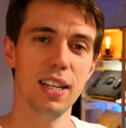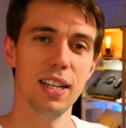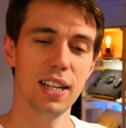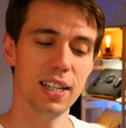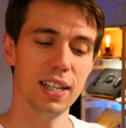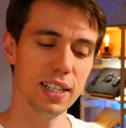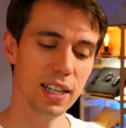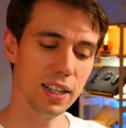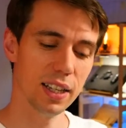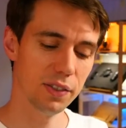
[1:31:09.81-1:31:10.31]

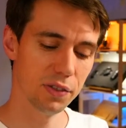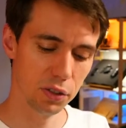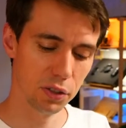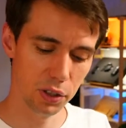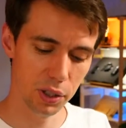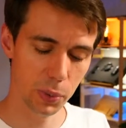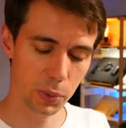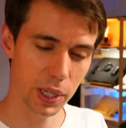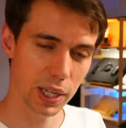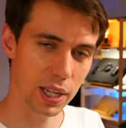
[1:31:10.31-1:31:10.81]
and then through
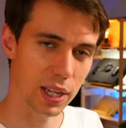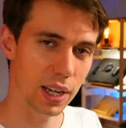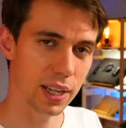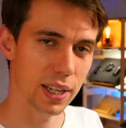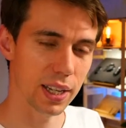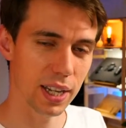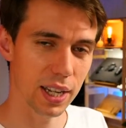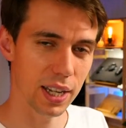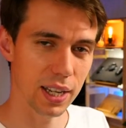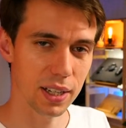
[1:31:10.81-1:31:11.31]
the week I
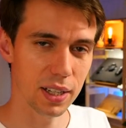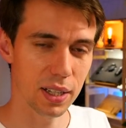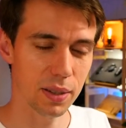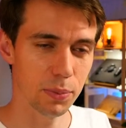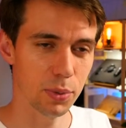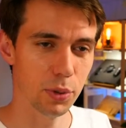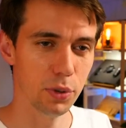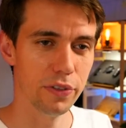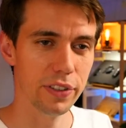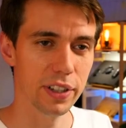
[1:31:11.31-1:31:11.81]
can
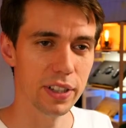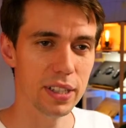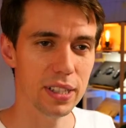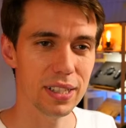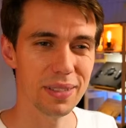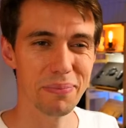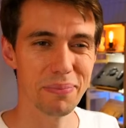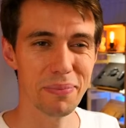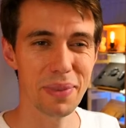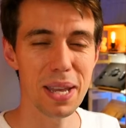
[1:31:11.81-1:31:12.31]
improve it.
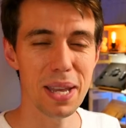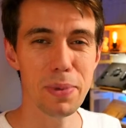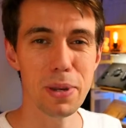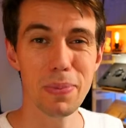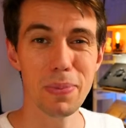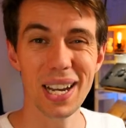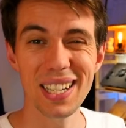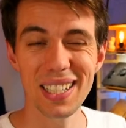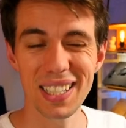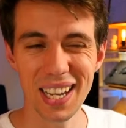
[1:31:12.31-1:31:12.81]
Maybe
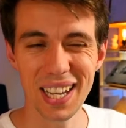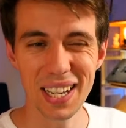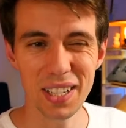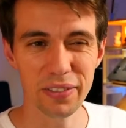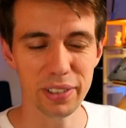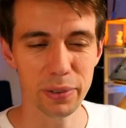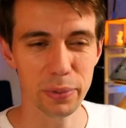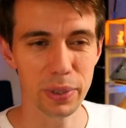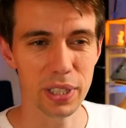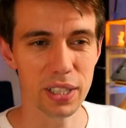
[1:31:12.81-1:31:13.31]
by the end
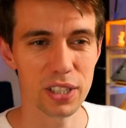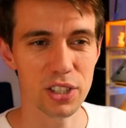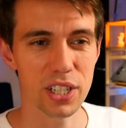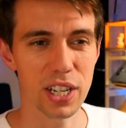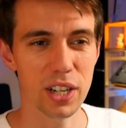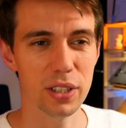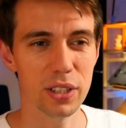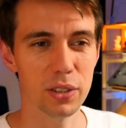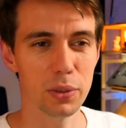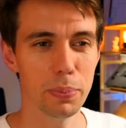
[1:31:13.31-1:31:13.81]
of the week
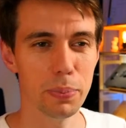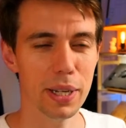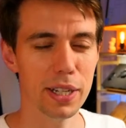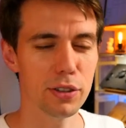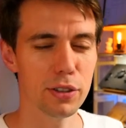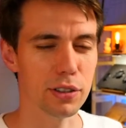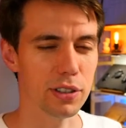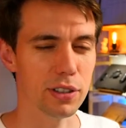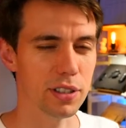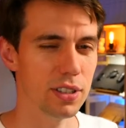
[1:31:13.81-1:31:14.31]
share it to
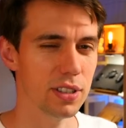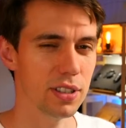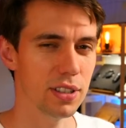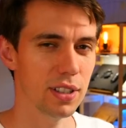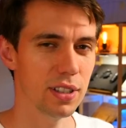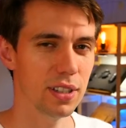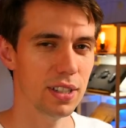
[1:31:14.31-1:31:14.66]
patrons.